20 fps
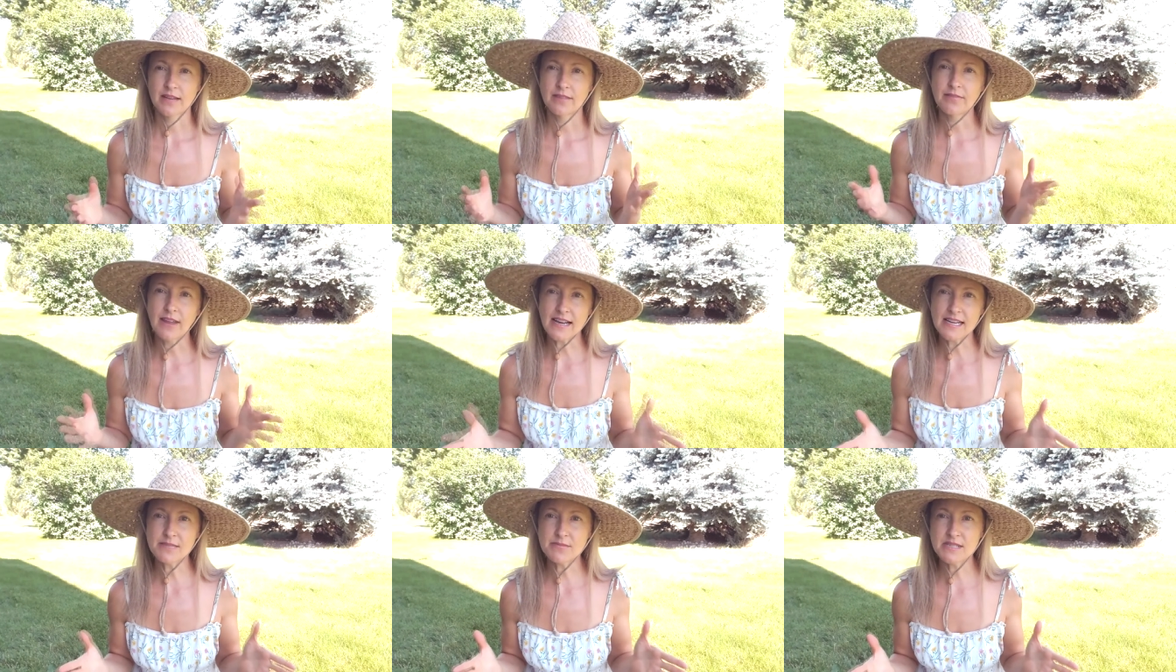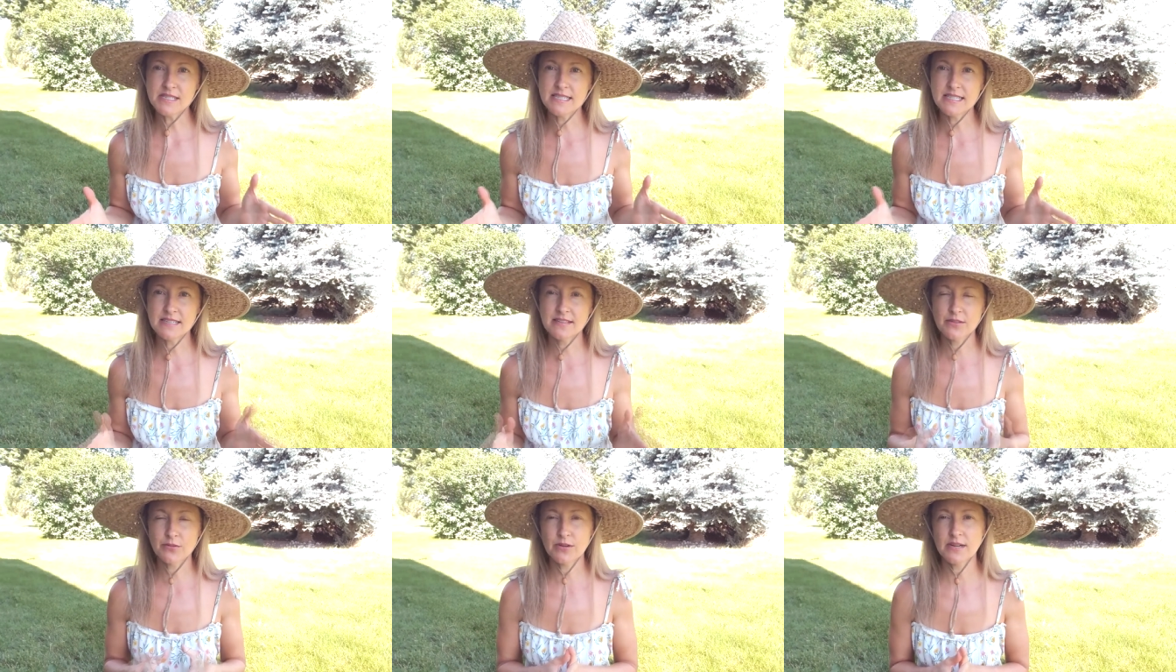Vitamin
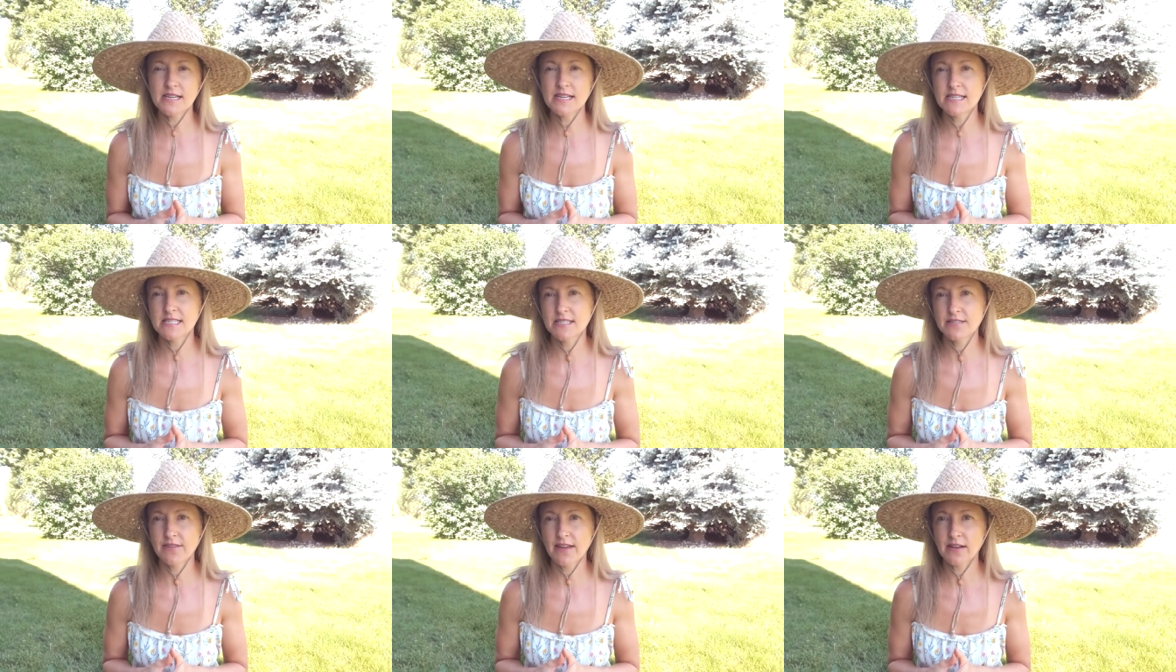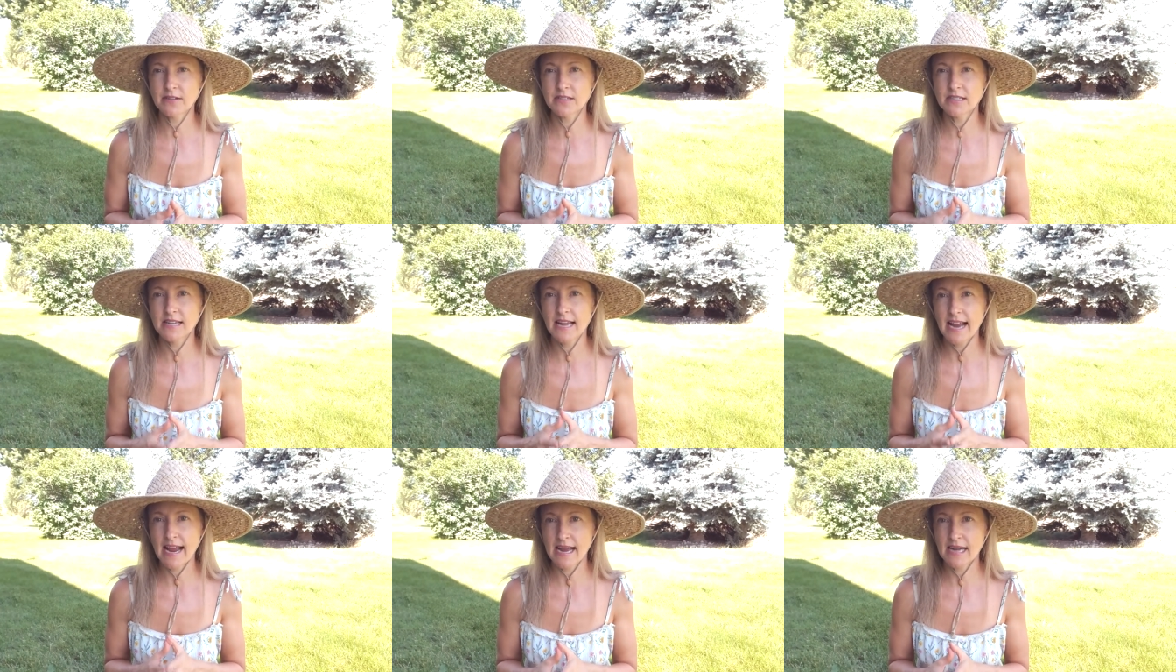D3 is found
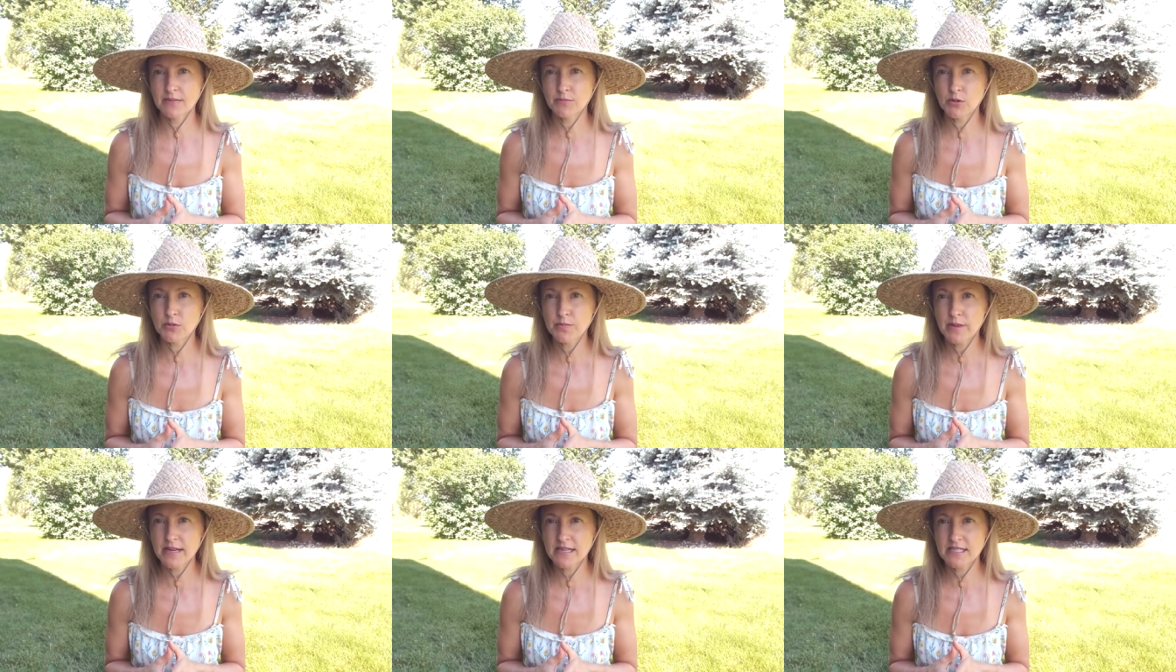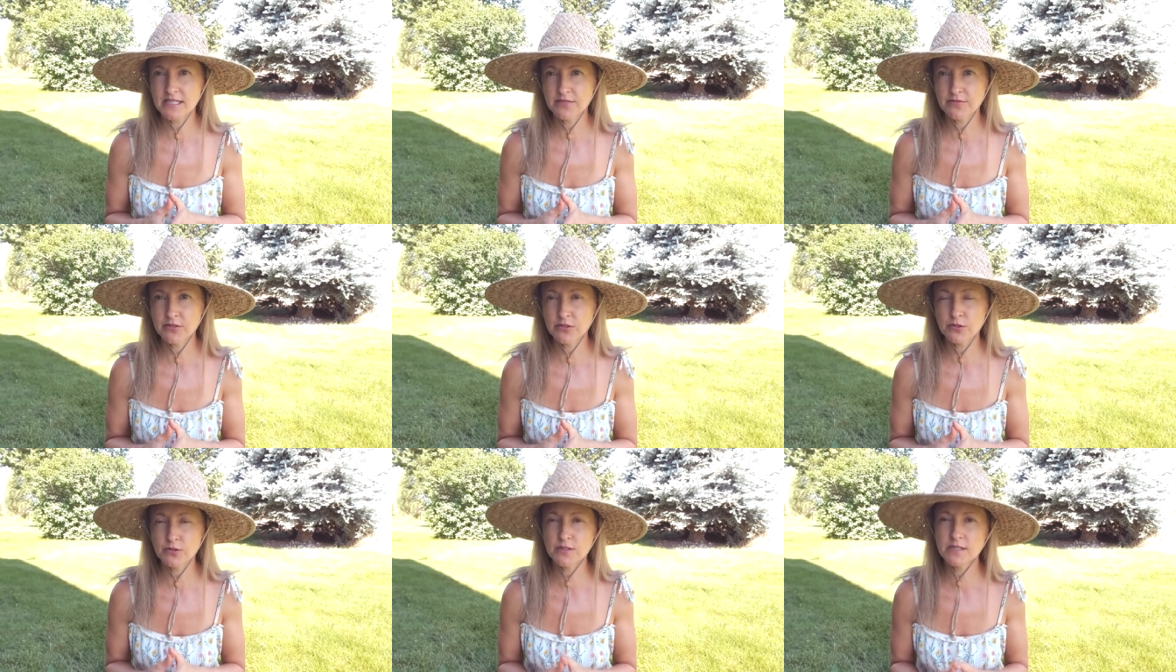in animal based
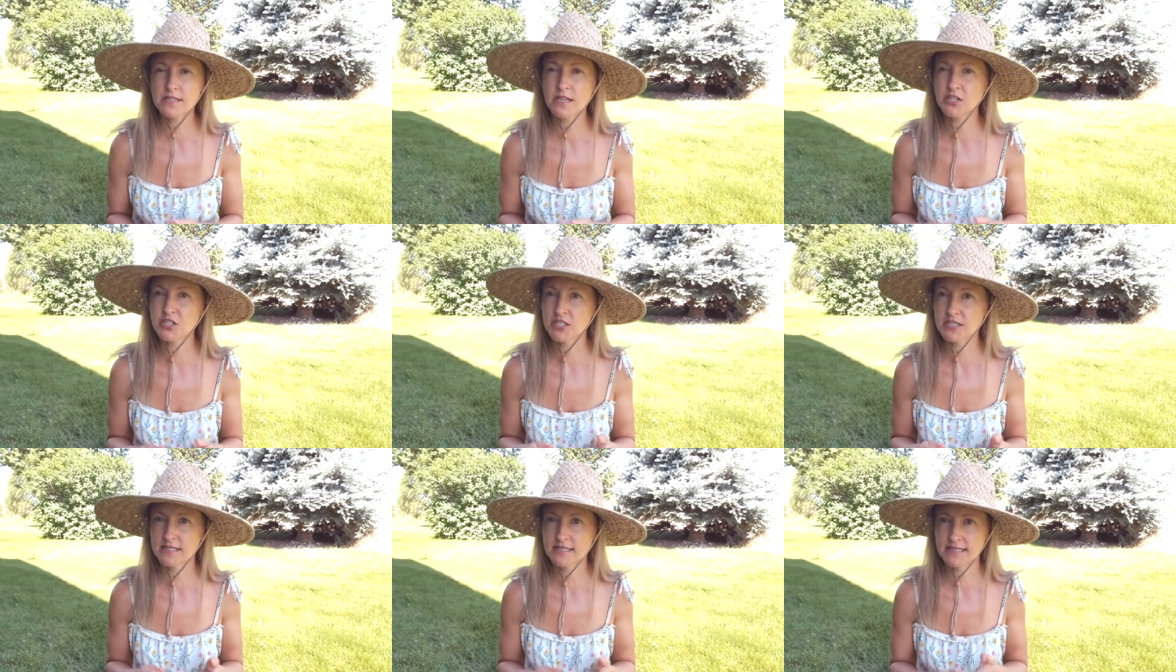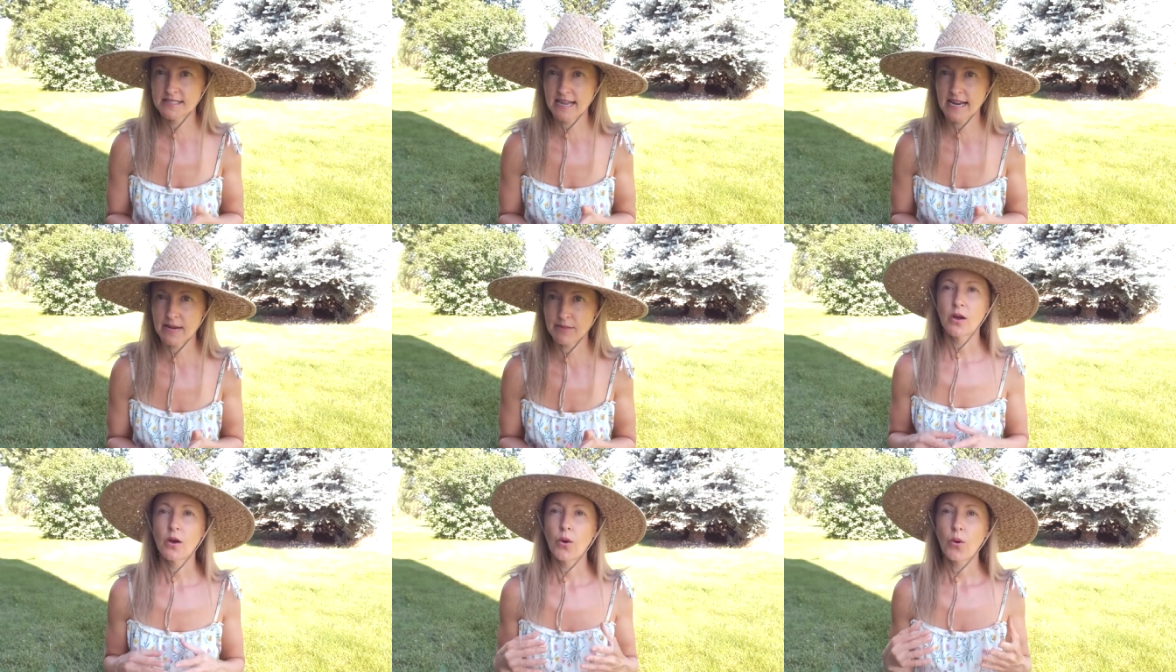foods such as
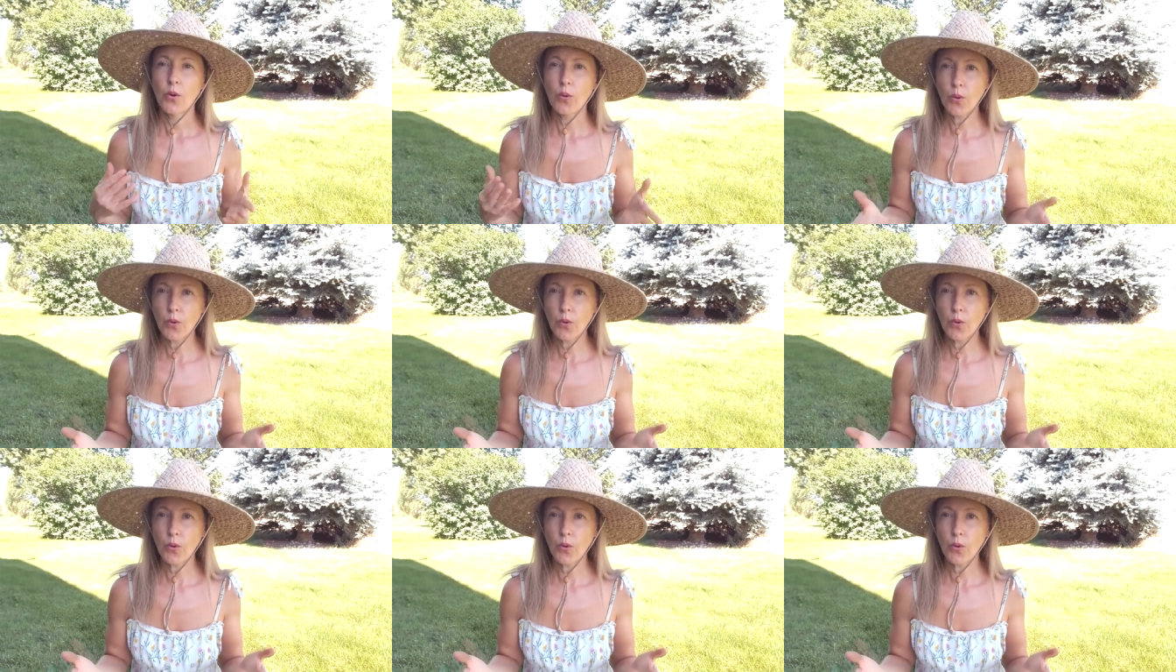salmon